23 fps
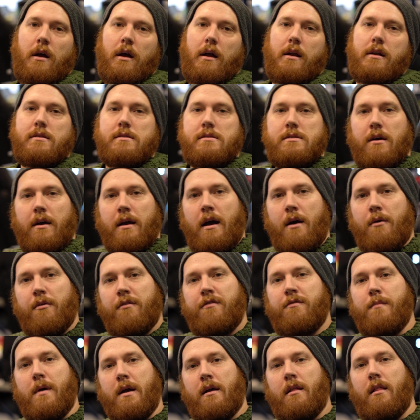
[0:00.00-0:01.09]
All right, so I got one
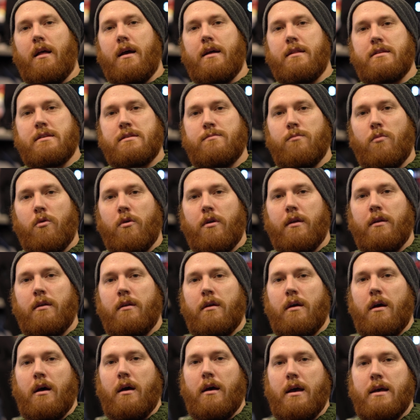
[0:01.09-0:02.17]
from my client this morning,
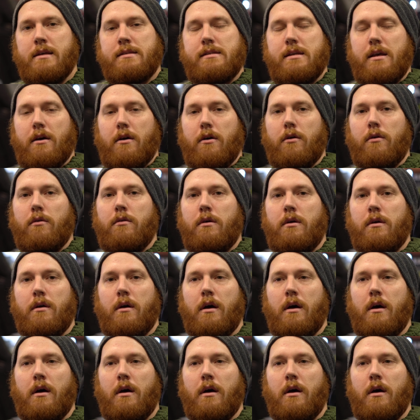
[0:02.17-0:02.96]
uh, SEO.